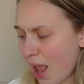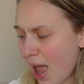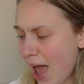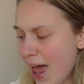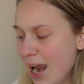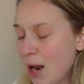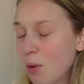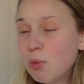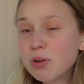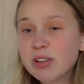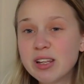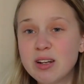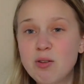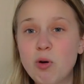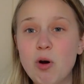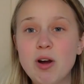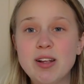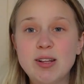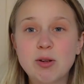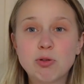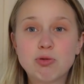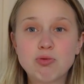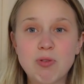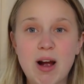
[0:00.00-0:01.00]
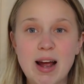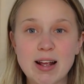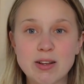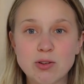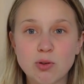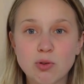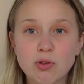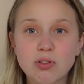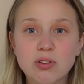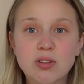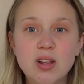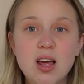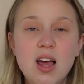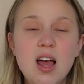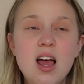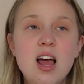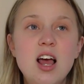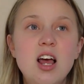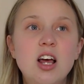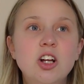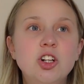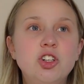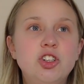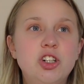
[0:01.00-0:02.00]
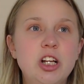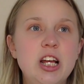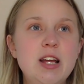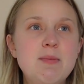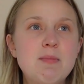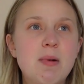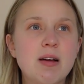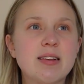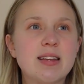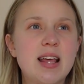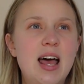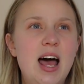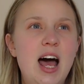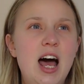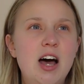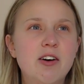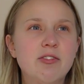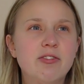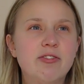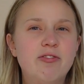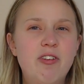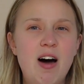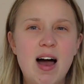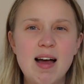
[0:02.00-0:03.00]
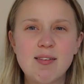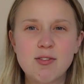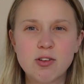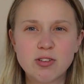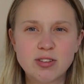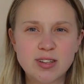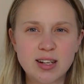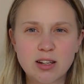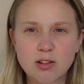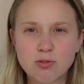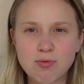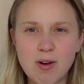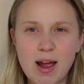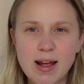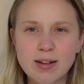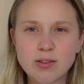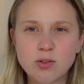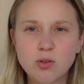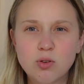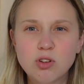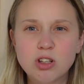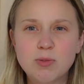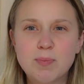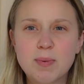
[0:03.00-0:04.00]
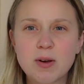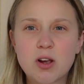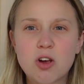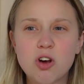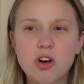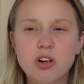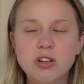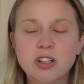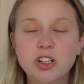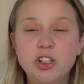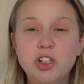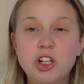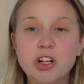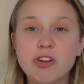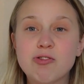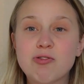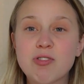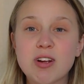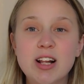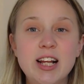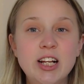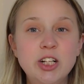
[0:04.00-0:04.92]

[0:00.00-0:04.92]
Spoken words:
And it was a noise, it was rattles. She must have 5 or 6 rattles because she really